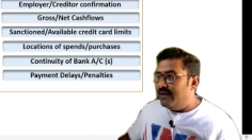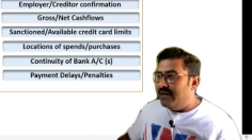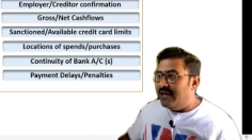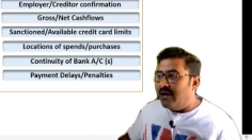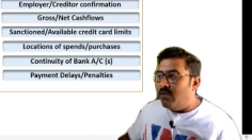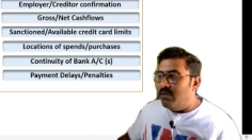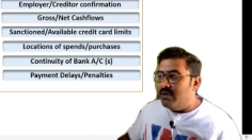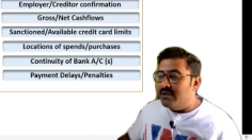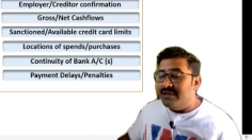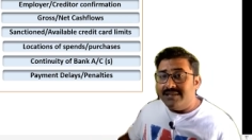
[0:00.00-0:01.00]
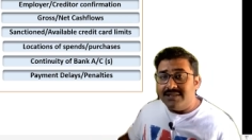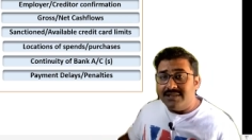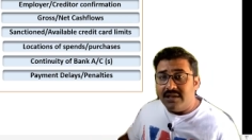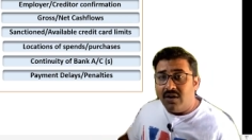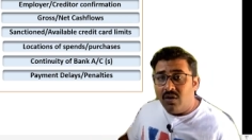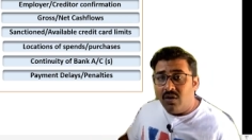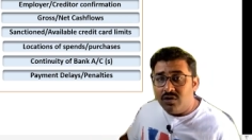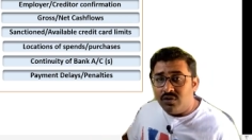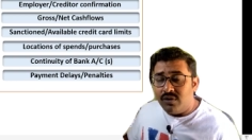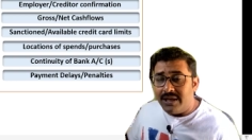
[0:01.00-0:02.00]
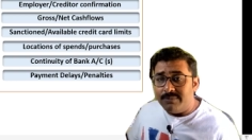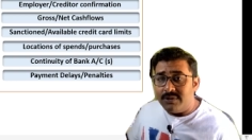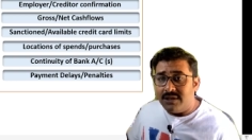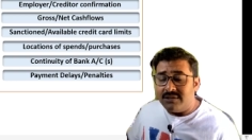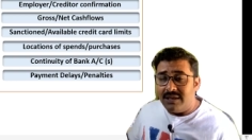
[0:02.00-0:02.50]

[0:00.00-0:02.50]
Now this also gives us